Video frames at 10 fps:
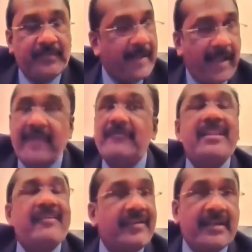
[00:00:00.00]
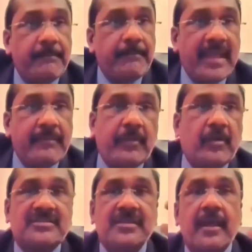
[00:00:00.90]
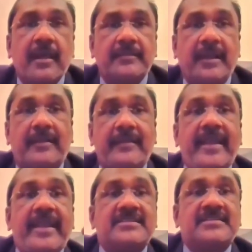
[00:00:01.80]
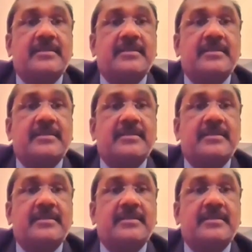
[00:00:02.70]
I will never compare, because the grades,